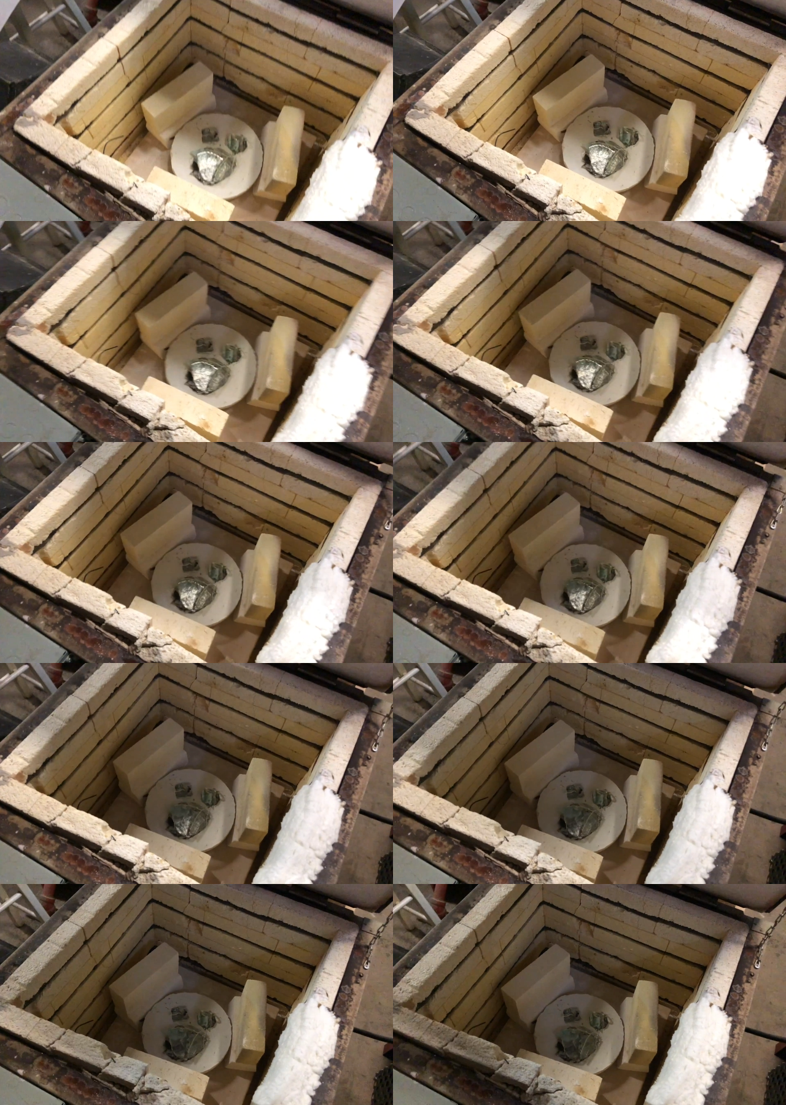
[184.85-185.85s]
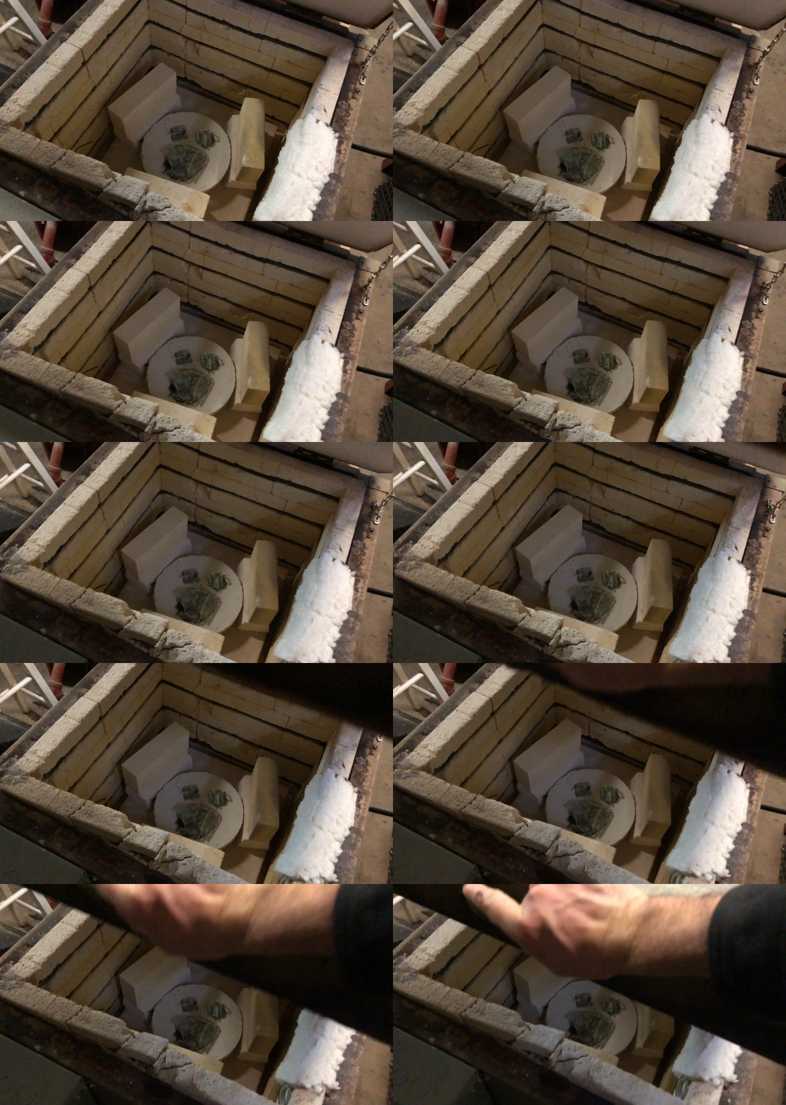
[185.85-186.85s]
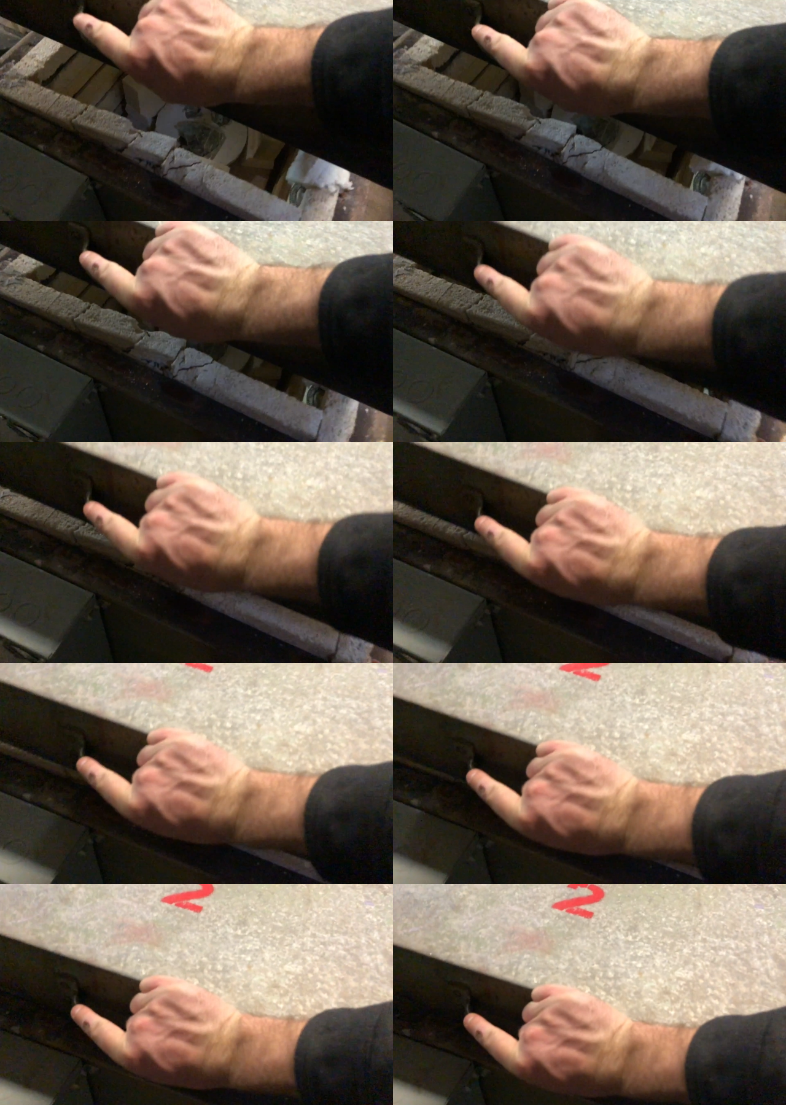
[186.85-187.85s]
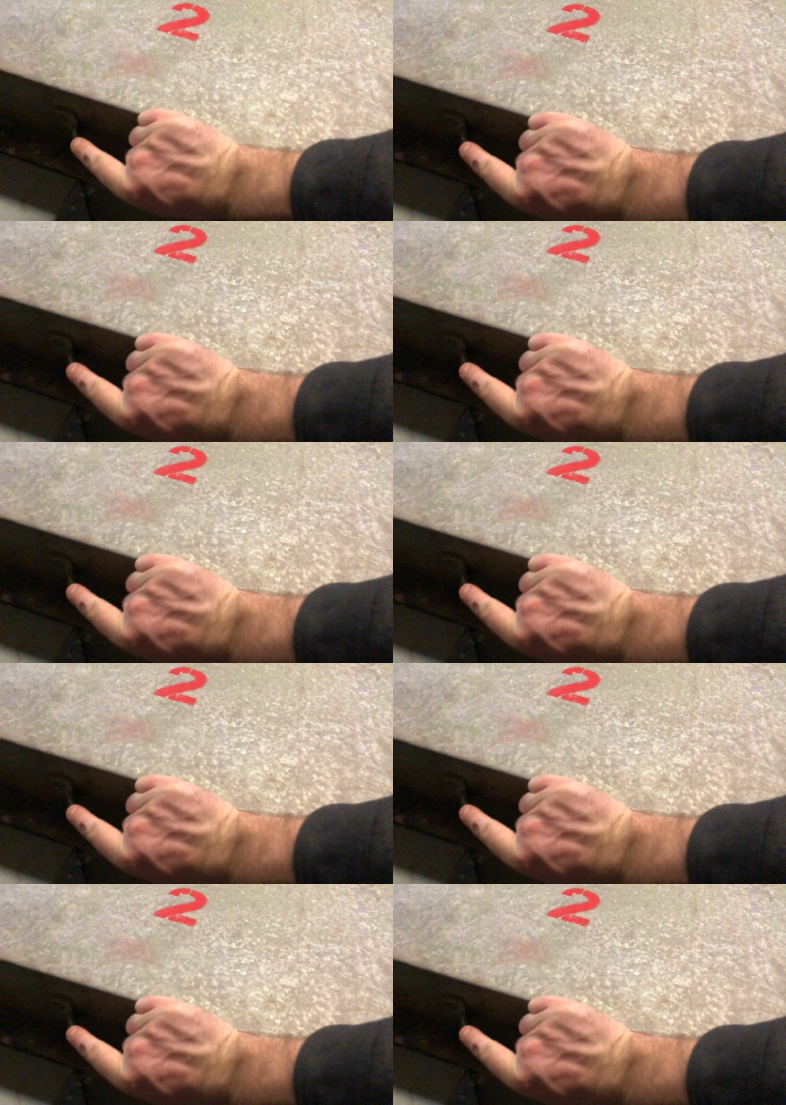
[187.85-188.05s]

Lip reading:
No face is visible, so there are no lips to read.